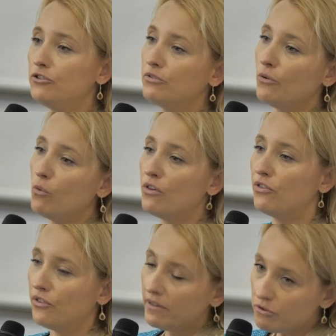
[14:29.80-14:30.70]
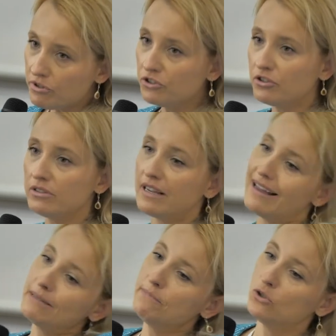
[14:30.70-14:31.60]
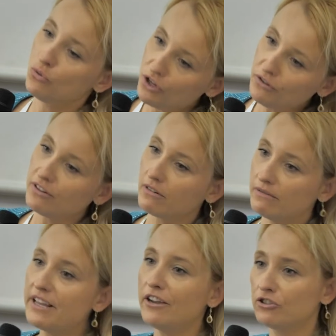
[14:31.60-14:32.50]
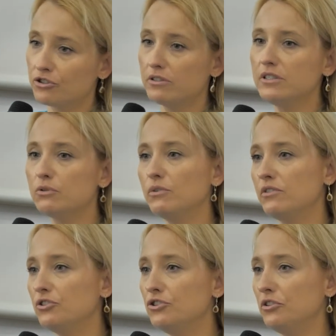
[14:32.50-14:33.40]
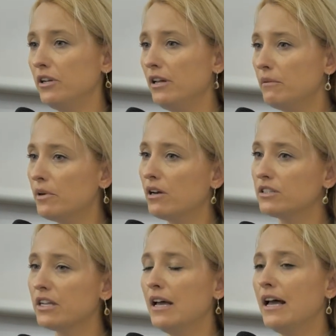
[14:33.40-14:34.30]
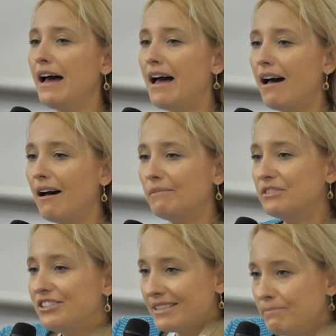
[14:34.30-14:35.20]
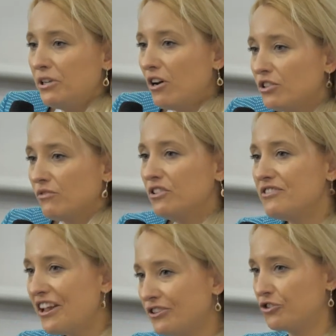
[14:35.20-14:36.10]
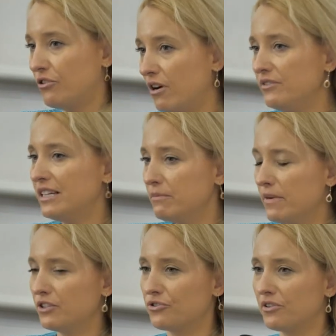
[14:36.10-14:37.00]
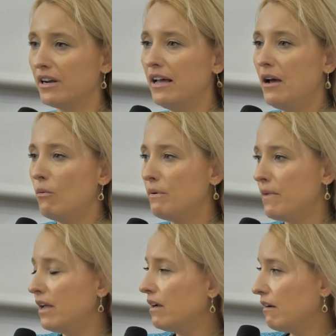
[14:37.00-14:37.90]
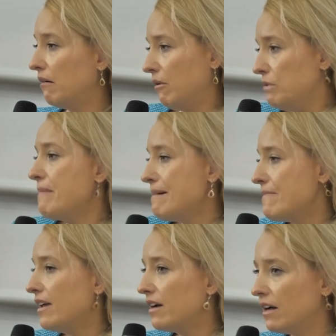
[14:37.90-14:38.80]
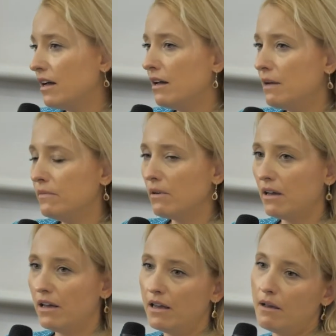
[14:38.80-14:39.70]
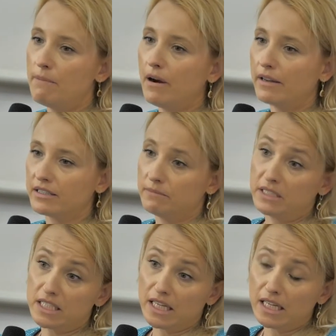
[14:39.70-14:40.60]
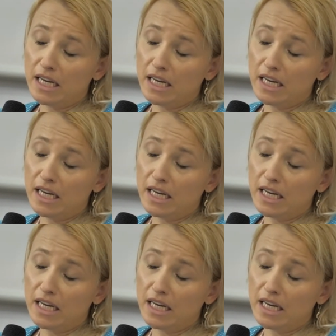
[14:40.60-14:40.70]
within regions and between nations with the Gini, because just because of the nature of that measure, we may make a bias, a mistake